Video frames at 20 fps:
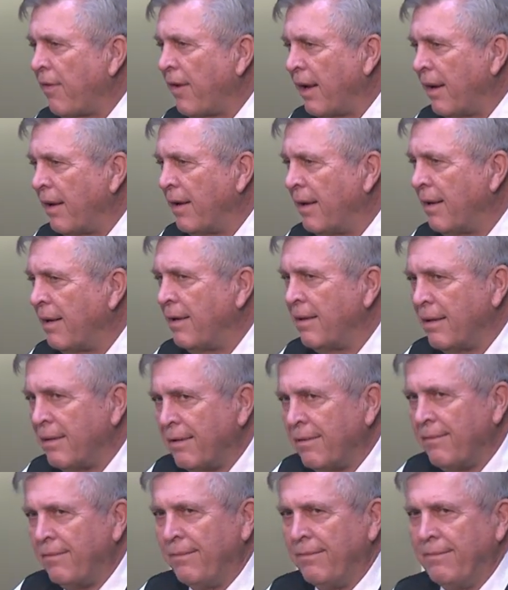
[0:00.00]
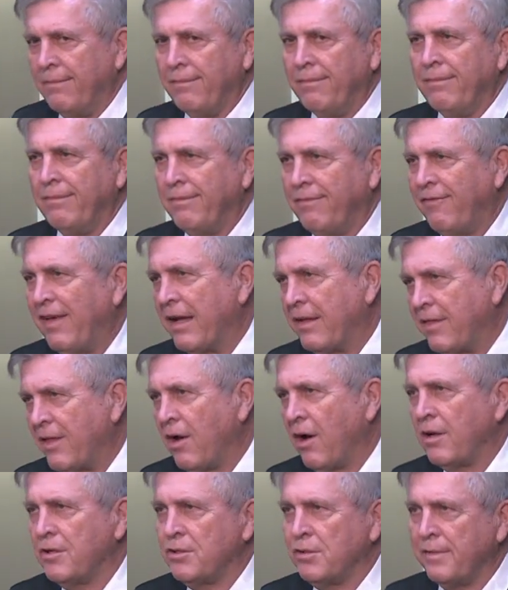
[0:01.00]
In fact, the
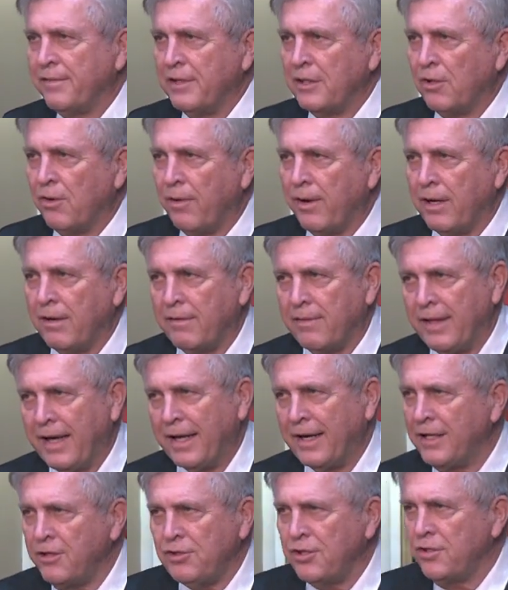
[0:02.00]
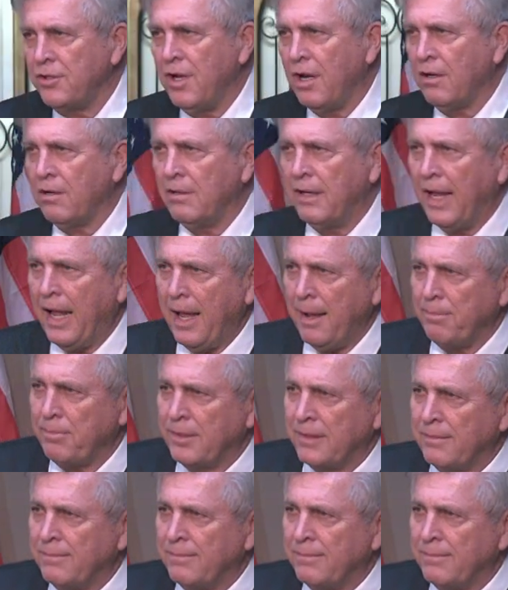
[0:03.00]
odds are even greater than that. It's just not going to happen.